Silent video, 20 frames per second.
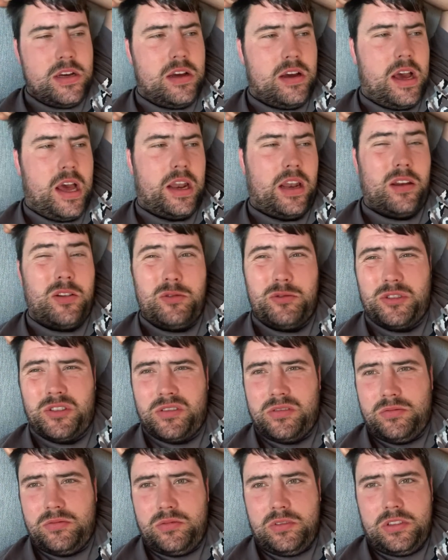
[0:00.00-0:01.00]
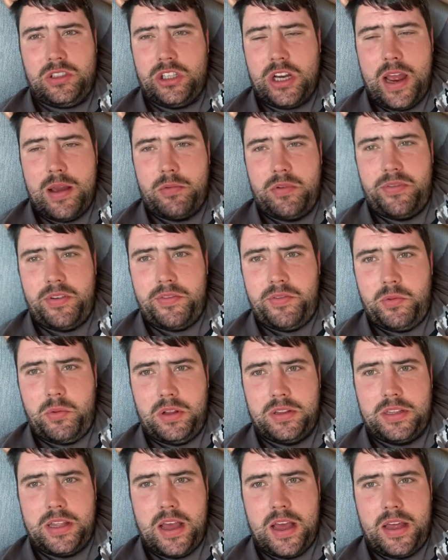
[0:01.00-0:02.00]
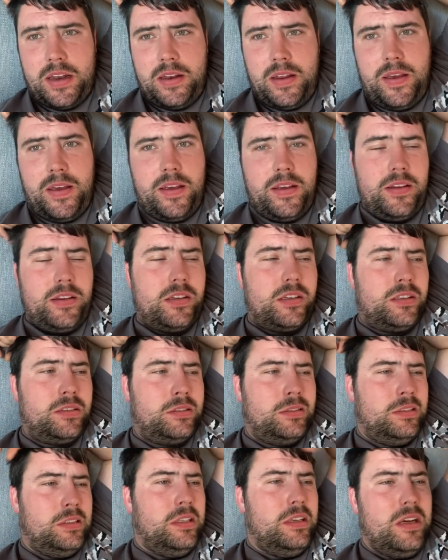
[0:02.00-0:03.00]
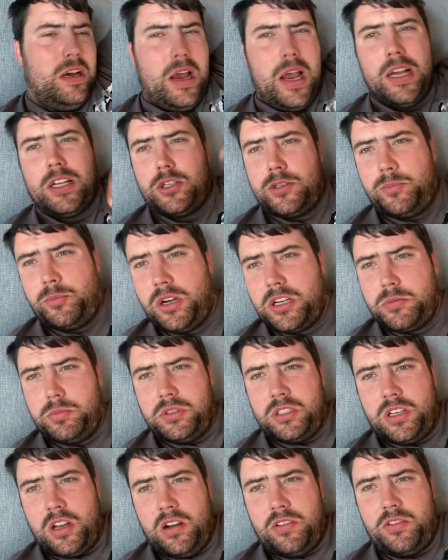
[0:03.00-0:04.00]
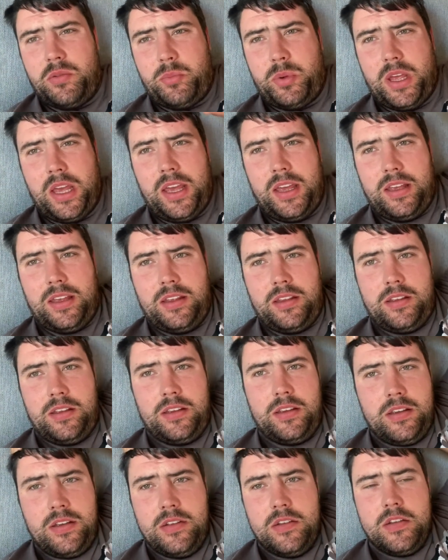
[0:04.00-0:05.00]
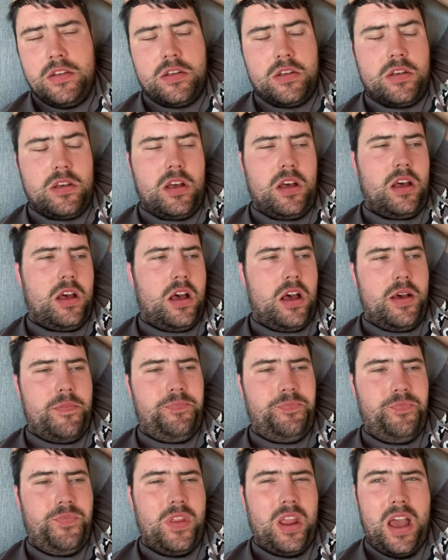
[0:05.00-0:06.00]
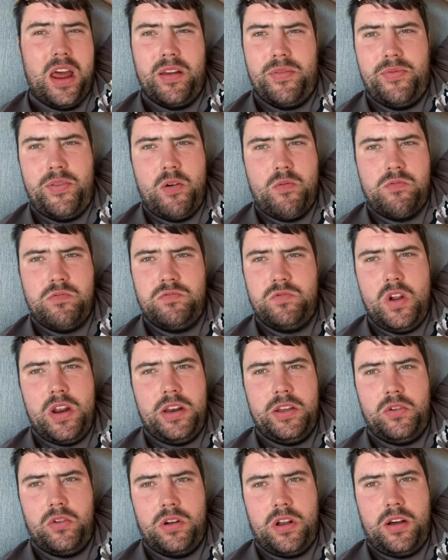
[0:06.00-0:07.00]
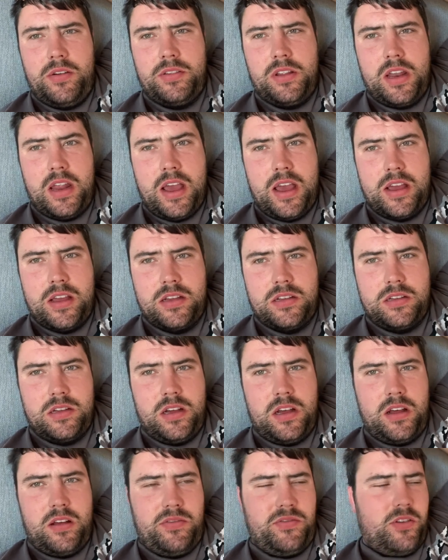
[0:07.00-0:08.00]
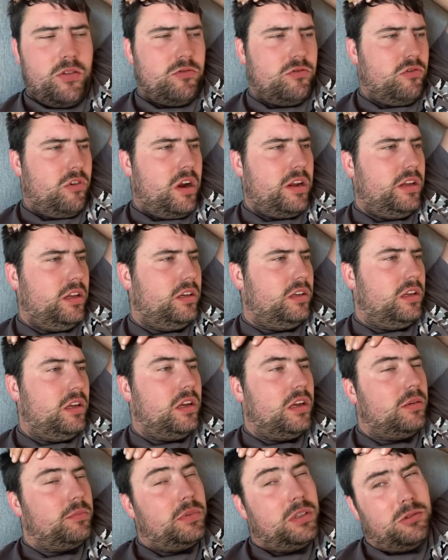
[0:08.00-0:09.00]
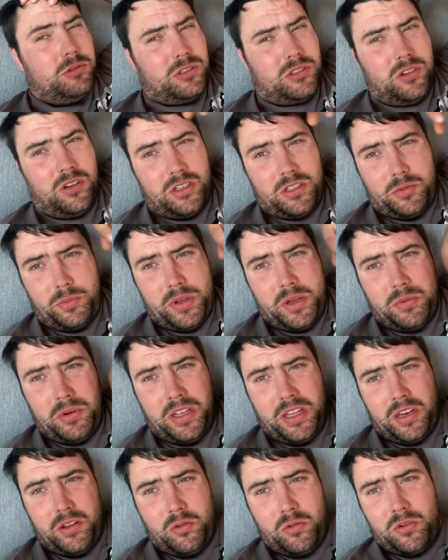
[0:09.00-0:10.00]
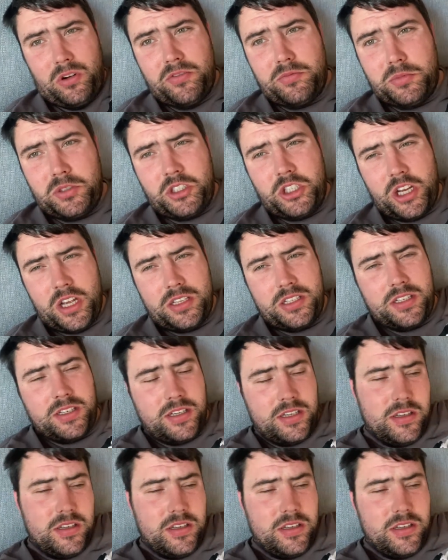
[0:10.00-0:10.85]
had a little chat with everyone down there. Expressed myself a bit. And I felt really good after that. I felt great. It was nice to be able to get it all off my chest.